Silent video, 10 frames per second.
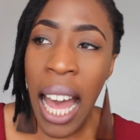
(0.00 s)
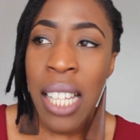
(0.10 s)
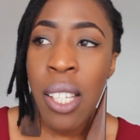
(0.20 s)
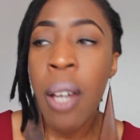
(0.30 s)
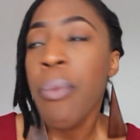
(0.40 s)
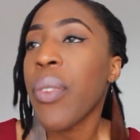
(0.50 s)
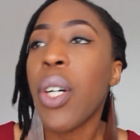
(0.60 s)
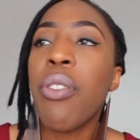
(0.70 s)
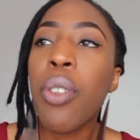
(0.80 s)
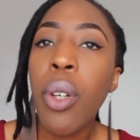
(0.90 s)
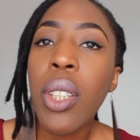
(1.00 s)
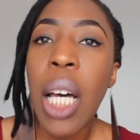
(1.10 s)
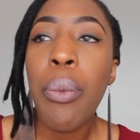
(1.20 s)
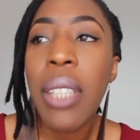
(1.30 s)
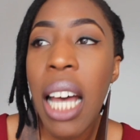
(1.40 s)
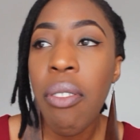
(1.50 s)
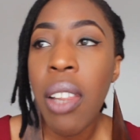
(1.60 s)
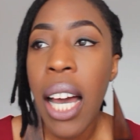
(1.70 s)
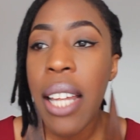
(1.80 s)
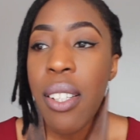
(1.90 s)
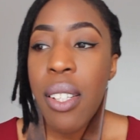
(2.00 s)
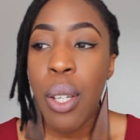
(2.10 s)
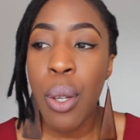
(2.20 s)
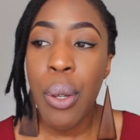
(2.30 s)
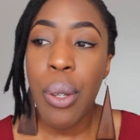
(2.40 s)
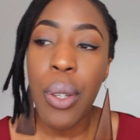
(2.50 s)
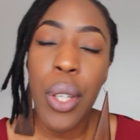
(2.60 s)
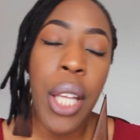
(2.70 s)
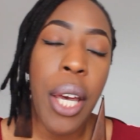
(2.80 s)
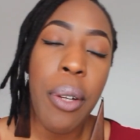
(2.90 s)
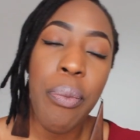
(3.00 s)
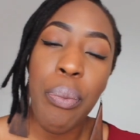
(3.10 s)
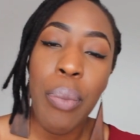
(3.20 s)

And of course, I would have liked to, you know,